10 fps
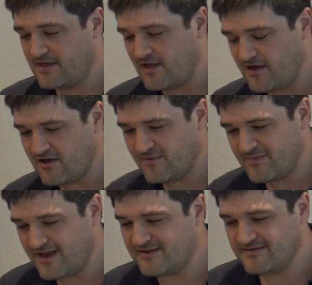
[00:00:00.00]

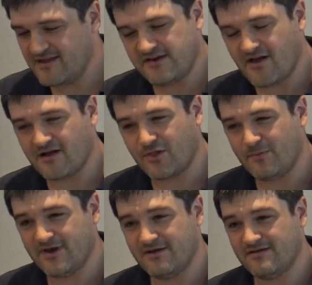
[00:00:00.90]
and talk a little
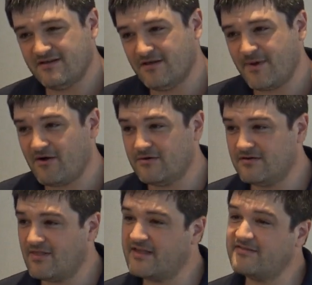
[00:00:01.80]
bit about
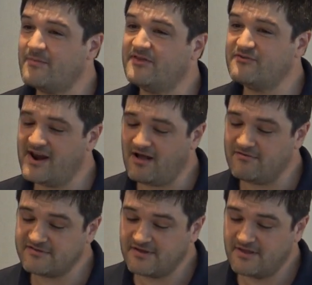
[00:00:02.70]
like some of the
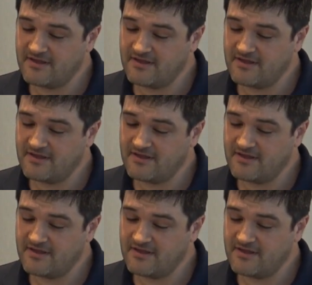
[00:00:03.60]
trade-offs.